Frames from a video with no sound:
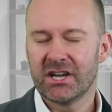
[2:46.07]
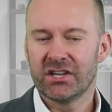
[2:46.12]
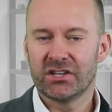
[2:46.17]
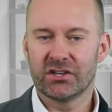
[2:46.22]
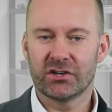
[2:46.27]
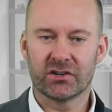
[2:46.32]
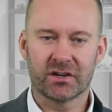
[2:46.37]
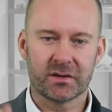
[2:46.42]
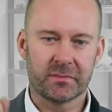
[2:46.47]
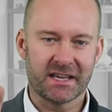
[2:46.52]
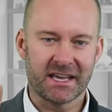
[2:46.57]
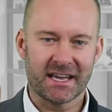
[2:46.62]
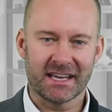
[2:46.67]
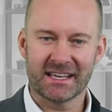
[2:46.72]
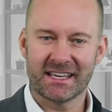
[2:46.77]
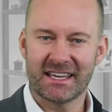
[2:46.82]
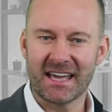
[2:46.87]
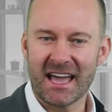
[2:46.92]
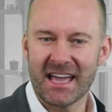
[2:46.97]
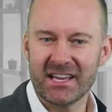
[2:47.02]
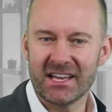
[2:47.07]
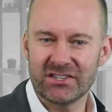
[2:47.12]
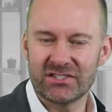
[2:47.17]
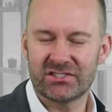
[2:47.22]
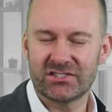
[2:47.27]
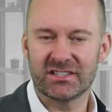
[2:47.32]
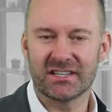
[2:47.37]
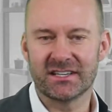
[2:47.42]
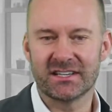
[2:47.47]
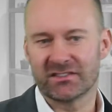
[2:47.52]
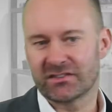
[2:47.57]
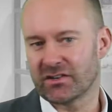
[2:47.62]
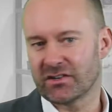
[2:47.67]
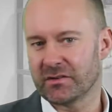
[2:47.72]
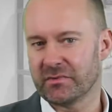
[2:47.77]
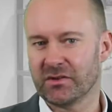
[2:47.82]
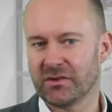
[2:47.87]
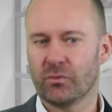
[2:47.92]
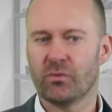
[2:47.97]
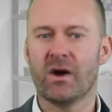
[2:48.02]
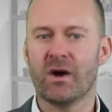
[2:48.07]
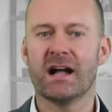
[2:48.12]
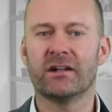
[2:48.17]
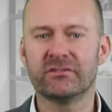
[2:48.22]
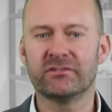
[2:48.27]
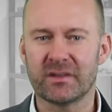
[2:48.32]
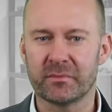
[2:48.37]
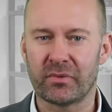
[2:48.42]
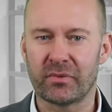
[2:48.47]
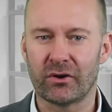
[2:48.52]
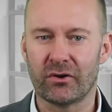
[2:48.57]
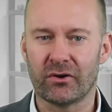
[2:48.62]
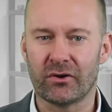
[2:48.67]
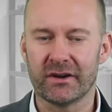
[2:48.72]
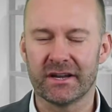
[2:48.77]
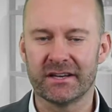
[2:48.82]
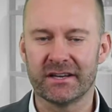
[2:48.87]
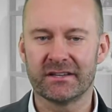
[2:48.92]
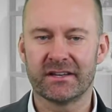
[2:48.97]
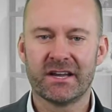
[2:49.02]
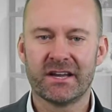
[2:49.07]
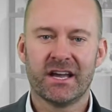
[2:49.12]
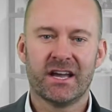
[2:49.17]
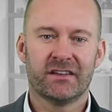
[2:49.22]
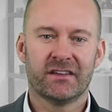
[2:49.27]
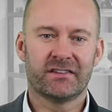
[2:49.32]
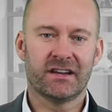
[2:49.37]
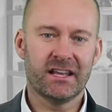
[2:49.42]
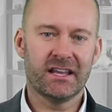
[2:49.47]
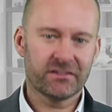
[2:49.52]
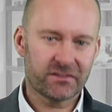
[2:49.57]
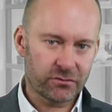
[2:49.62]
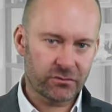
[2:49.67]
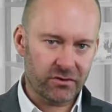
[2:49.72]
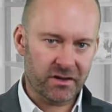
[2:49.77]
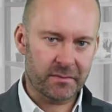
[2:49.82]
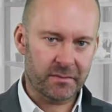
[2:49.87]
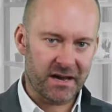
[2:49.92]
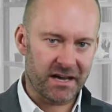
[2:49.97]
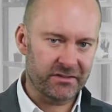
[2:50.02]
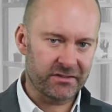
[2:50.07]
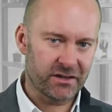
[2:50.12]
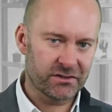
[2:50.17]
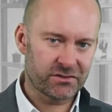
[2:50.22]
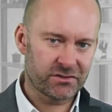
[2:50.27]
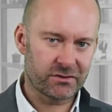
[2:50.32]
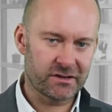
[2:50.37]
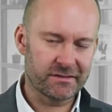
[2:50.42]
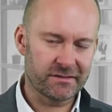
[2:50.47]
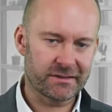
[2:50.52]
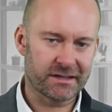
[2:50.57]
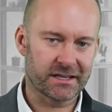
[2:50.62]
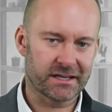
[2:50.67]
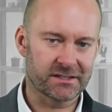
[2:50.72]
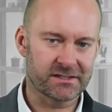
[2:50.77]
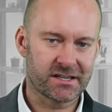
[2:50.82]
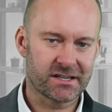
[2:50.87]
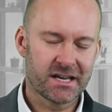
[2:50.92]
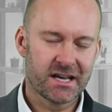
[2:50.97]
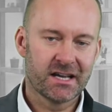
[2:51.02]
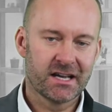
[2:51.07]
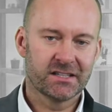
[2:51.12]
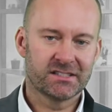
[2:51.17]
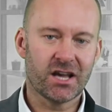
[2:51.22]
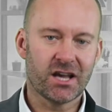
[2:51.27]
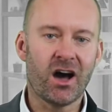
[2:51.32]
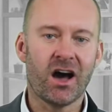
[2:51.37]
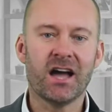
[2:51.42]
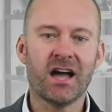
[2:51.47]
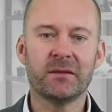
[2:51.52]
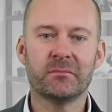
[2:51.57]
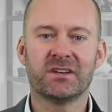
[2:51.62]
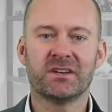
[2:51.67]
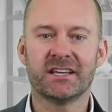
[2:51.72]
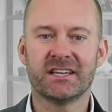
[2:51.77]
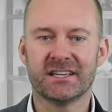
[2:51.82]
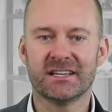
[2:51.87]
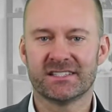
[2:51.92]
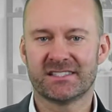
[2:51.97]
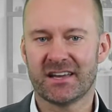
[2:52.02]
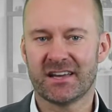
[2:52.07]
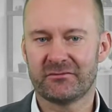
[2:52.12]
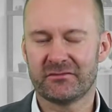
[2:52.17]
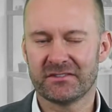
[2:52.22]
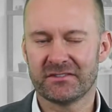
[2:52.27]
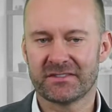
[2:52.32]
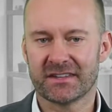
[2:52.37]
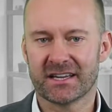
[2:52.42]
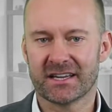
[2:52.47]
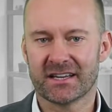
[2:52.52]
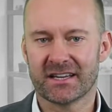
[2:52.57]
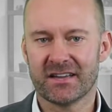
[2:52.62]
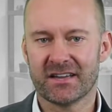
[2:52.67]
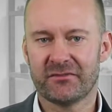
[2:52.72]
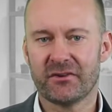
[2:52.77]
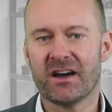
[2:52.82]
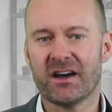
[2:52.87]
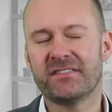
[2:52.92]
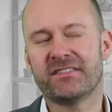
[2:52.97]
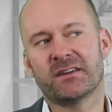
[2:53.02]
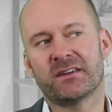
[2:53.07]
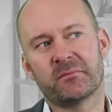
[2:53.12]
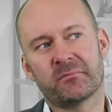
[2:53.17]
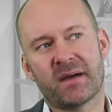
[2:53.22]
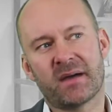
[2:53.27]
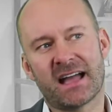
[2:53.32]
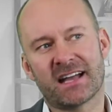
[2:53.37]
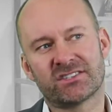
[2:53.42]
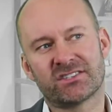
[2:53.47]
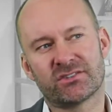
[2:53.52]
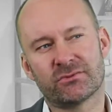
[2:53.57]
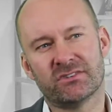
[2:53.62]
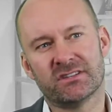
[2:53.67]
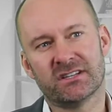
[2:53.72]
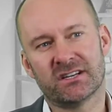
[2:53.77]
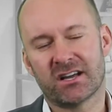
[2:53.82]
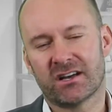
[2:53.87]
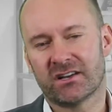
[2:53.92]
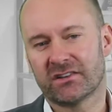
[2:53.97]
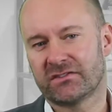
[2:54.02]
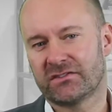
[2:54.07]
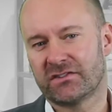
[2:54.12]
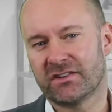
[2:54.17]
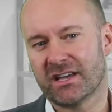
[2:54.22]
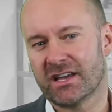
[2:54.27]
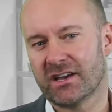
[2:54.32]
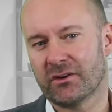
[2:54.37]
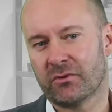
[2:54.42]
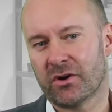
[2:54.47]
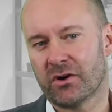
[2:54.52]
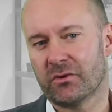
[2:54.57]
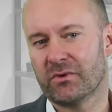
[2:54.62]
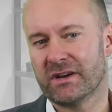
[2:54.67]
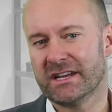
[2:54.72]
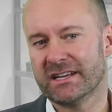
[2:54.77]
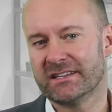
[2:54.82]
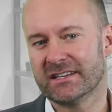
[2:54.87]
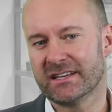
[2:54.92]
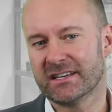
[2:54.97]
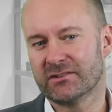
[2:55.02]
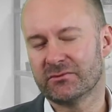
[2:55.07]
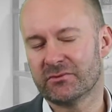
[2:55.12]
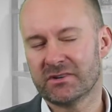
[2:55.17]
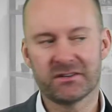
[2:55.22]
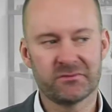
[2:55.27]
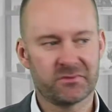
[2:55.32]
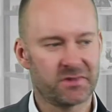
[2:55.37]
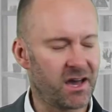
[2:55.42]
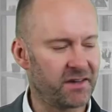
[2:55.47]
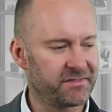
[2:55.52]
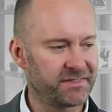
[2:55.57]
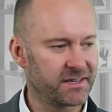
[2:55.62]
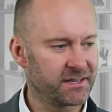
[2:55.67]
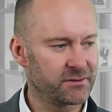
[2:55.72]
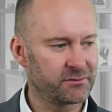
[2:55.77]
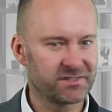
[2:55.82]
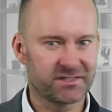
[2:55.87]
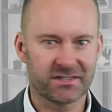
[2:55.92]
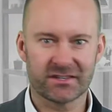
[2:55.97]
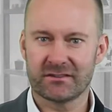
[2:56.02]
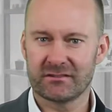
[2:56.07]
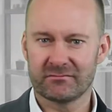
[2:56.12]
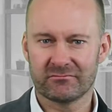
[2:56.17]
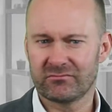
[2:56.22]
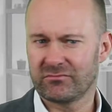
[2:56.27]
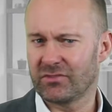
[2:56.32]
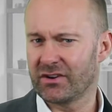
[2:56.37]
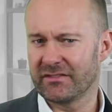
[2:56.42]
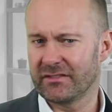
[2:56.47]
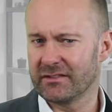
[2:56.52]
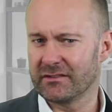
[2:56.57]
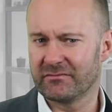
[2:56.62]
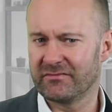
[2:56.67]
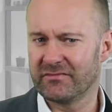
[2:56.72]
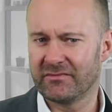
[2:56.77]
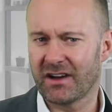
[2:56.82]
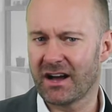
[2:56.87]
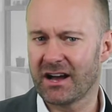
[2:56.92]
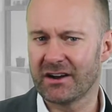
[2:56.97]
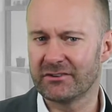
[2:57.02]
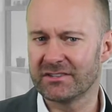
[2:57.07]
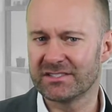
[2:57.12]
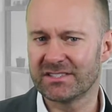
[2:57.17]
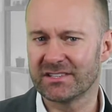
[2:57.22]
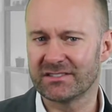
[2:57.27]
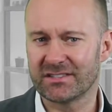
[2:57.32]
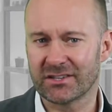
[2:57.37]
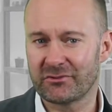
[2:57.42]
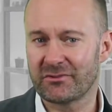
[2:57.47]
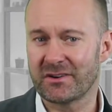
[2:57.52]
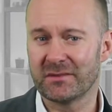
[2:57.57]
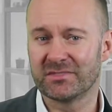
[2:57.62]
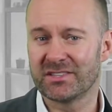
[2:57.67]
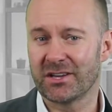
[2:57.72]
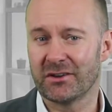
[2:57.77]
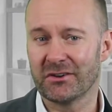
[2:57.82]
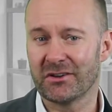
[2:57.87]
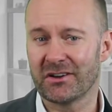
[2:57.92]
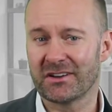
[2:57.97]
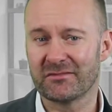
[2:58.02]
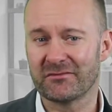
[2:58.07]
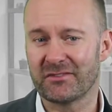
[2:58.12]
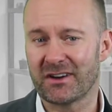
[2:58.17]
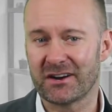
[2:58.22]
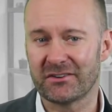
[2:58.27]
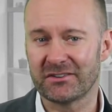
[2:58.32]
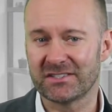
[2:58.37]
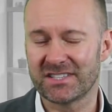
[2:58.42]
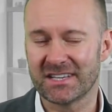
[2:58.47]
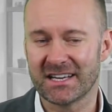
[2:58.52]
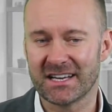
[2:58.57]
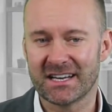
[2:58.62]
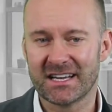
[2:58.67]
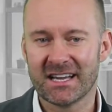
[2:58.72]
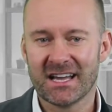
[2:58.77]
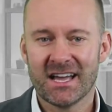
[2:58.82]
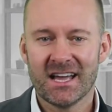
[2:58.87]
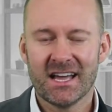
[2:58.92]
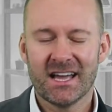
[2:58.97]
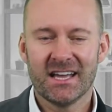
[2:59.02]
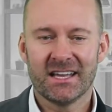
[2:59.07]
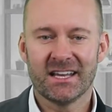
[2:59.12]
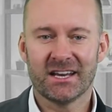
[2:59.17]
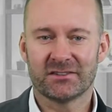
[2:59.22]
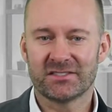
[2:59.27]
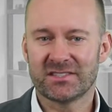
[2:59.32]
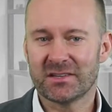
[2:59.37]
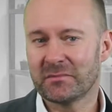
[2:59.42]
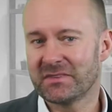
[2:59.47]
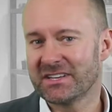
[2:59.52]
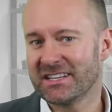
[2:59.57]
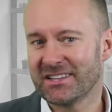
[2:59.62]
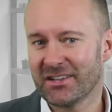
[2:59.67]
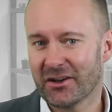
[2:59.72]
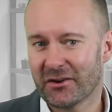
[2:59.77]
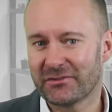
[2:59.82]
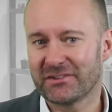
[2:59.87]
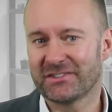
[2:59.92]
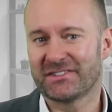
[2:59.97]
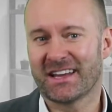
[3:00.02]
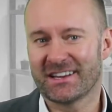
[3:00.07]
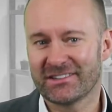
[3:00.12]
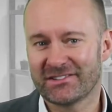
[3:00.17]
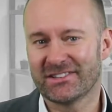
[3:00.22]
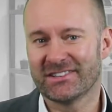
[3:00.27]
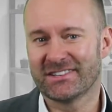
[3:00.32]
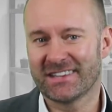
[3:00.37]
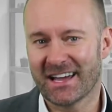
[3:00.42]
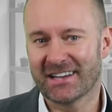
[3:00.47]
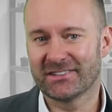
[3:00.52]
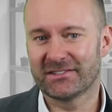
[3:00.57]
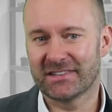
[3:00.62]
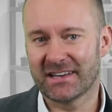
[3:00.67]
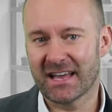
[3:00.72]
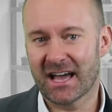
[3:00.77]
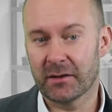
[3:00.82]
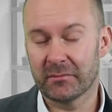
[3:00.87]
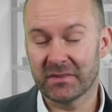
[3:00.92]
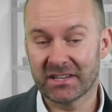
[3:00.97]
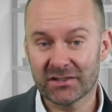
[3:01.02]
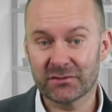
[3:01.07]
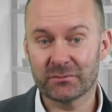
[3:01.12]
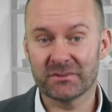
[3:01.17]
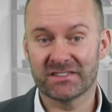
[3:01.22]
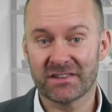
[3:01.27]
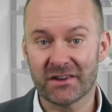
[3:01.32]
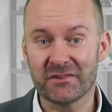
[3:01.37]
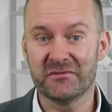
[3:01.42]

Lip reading: you've got to be engaged, and it's got to be well deployed. So let's talk about those 3 things. Timely is everything. If I think back to in the last year what we did, I think it was one of the viruses, the crypto locker virus hit. You know, somebody in the office actually shouted out, because we're so